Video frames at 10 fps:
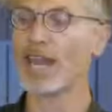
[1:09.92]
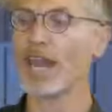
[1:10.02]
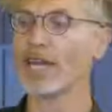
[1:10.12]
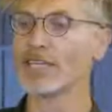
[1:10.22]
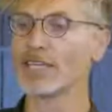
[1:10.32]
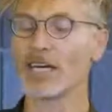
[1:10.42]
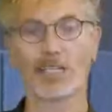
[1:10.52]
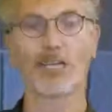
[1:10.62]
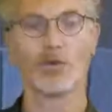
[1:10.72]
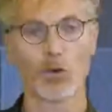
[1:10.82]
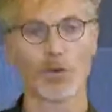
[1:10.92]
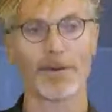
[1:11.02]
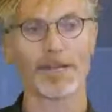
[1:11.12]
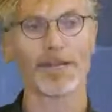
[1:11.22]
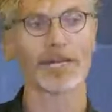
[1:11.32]
And I'll tell you more
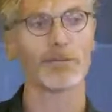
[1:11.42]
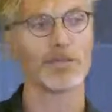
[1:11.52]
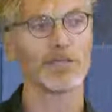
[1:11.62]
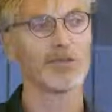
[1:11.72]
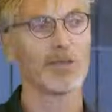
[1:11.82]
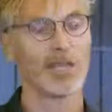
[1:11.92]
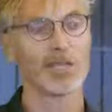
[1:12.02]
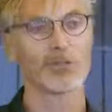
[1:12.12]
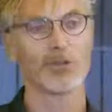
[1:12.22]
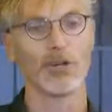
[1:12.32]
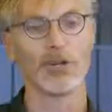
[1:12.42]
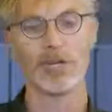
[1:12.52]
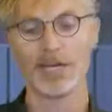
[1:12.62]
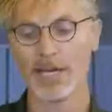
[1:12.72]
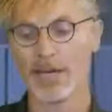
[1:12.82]
about that company a little bit later on.
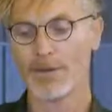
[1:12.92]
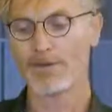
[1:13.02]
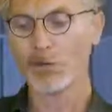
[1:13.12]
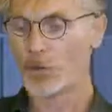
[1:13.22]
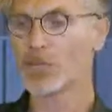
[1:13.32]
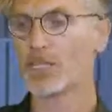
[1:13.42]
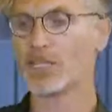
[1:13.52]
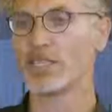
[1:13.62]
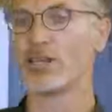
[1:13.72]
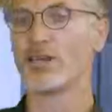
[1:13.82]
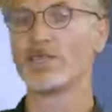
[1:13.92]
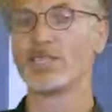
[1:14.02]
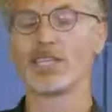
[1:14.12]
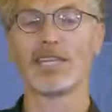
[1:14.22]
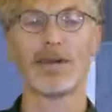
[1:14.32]
But I walked into the
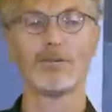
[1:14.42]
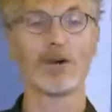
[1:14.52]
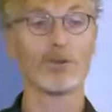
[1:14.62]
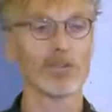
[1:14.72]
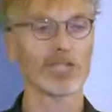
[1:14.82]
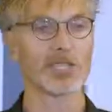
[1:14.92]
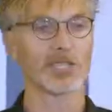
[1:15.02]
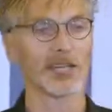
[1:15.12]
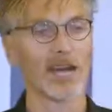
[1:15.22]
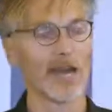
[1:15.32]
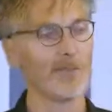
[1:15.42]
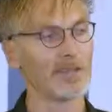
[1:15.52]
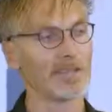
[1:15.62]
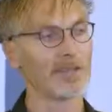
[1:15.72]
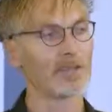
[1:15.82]
office, and then my boss at the time, a
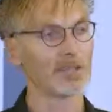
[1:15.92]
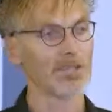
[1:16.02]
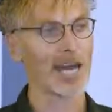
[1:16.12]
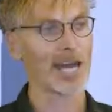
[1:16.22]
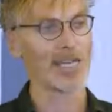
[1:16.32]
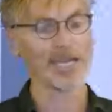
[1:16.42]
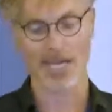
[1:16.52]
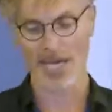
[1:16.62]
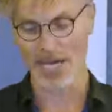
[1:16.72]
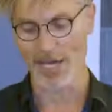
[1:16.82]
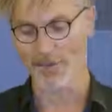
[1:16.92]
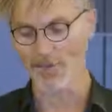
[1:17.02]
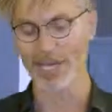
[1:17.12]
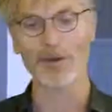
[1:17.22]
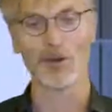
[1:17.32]
lady called Jane,
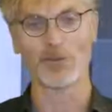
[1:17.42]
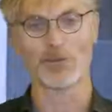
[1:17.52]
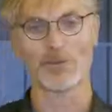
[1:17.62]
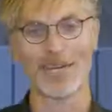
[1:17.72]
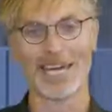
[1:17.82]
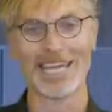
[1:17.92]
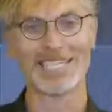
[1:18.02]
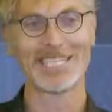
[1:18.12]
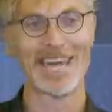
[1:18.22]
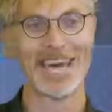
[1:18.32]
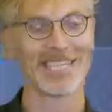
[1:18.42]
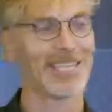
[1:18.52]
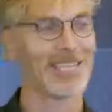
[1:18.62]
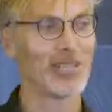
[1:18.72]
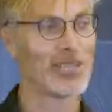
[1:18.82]
came over to me and said,
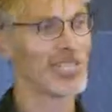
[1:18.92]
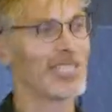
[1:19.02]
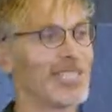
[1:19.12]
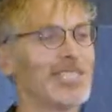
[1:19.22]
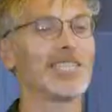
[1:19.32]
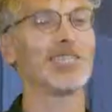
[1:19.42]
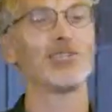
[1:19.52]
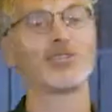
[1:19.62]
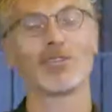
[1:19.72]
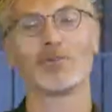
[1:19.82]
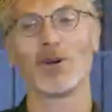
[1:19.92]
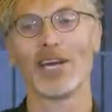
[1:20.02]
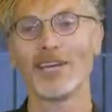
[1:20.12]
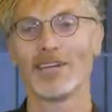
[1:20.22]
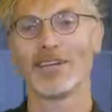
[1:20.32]
"Lawrence, I need to see you straight
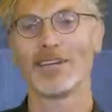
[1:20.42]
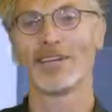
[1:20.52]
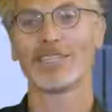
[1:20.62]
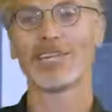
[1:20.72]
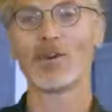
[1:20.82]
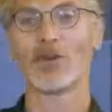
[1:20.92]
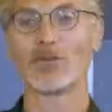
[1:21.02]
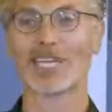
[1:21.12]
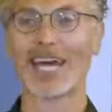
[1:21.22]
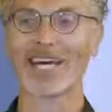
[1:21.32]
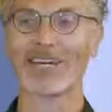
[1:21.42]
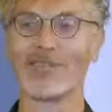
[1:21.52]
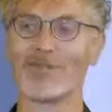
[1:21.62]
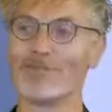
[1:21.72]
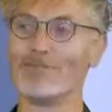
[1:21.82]
away." So it was that kind
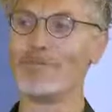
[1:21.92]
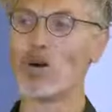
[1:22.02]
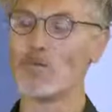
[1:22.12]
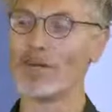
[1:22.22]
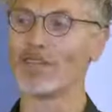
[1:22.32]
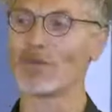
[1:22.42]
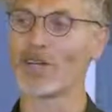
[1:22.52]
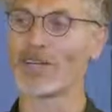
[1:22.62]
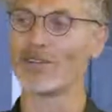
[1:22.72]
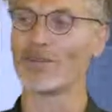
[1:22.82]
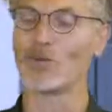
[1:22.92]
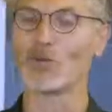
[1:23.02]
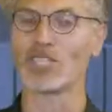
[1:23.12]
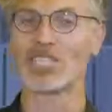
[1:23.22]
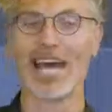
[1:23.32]
of moment where I thought,
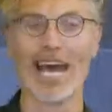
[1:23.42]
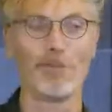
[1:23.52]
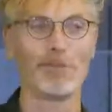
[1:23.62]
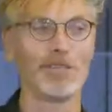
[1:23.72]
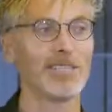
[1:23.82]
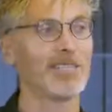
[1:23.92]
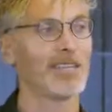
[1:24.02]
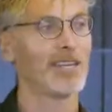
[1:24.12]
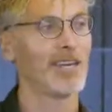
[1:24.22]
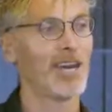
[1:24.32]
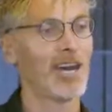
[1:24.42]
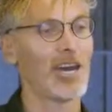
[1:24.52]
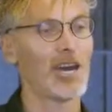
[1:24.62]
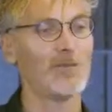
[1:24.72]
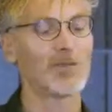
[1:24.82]
what's happened?
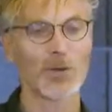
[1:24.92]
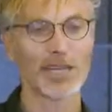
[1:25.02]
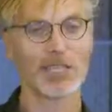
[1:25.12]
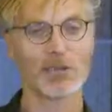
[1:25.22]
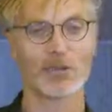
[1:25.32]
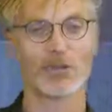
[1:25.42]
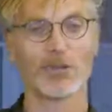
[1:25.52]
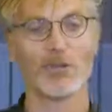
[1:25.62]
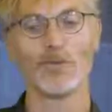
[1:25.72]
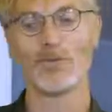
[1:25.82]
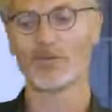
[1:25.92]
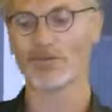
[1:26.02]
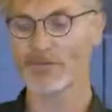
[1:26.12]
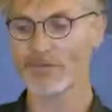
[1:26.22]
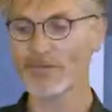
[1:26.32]
So we went into a room,
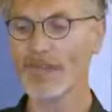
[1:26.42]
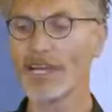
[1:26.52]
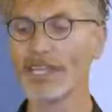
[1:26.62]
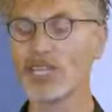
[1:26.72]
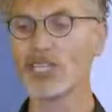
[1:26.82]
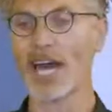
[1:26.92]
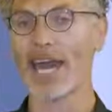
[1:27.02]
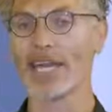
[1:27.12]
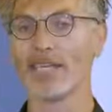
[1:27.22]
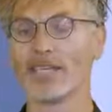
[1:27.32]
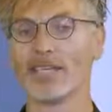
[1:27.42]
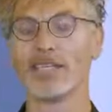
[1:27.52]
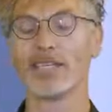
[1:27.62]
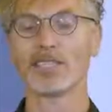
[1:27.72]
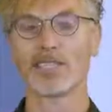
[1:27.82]
and then Jane
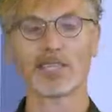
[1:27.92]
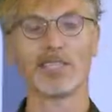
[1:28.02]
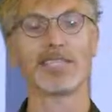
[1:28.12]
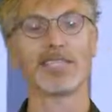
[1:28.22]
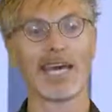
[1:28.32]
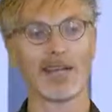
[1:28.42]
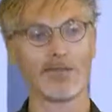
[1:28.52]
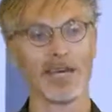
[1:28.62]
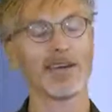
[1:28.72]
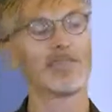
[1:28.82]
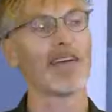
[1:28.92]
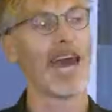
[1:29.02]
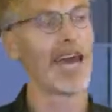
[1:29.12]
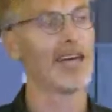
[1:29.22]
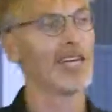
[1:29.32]
started to tell me
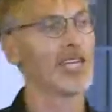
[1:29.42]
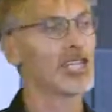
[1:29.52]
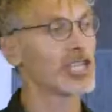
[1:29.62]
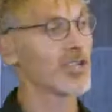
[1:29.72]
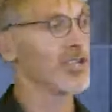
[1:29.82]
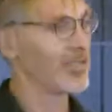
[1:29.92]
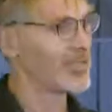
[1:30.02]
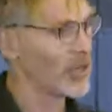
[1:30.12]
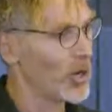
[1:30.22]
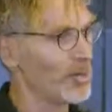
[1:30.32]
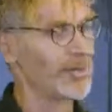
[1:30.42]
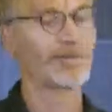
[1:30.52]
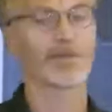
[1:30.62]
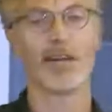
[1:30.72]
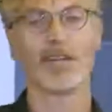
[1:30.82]
that she's got another job.
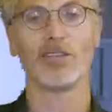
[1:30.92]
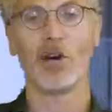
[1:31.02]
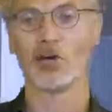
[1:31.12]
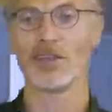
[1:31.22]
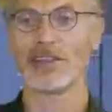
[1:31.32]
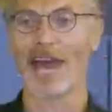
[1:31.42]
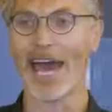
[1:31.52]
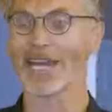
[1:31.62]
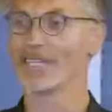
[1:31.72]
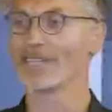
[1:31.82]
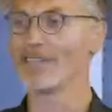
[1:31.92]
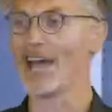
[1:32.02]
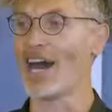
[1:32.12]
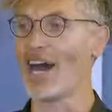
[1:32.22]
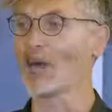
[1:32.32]
And not only that
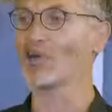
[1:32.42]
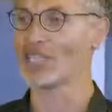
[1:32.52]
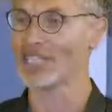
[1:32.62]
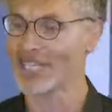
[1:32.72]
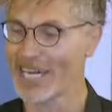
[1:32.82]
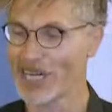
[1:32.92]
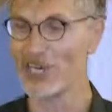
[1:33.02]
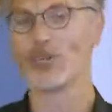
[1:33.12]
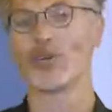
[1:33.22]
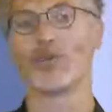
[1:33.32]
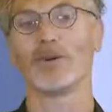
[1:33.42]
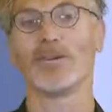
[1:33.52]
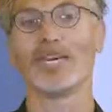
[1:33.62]
I was going to get her job.